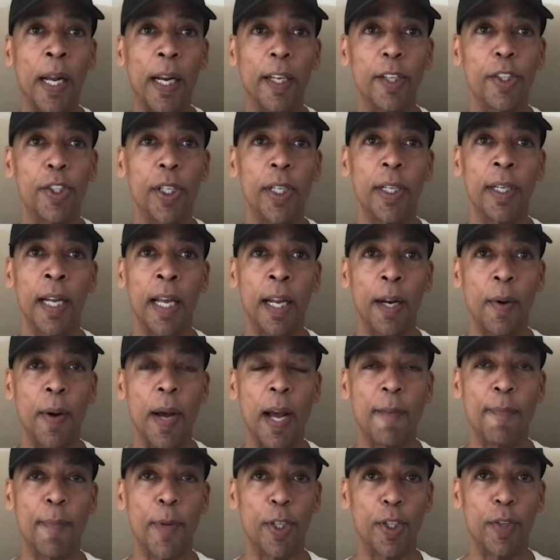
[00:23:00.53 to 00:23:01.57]
relish it, and I
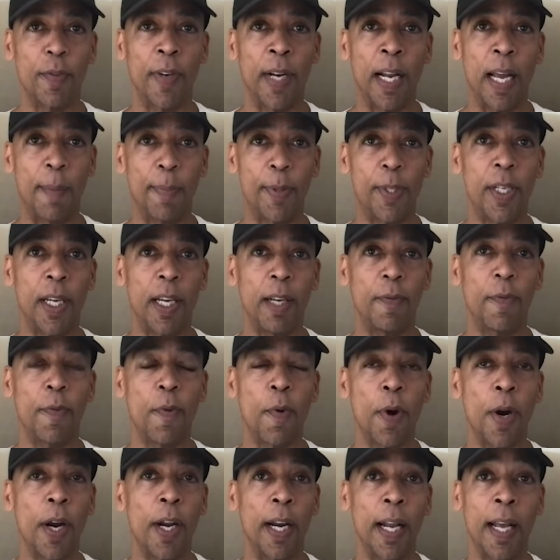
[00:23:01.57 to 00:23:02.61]
don't have much of an appetite
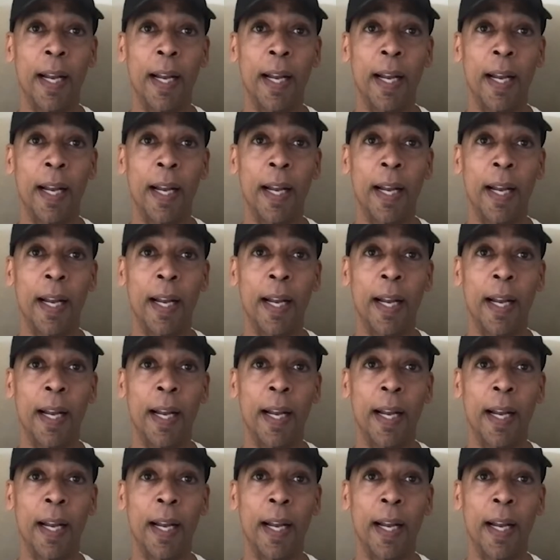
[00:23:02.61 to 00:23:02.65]
for it.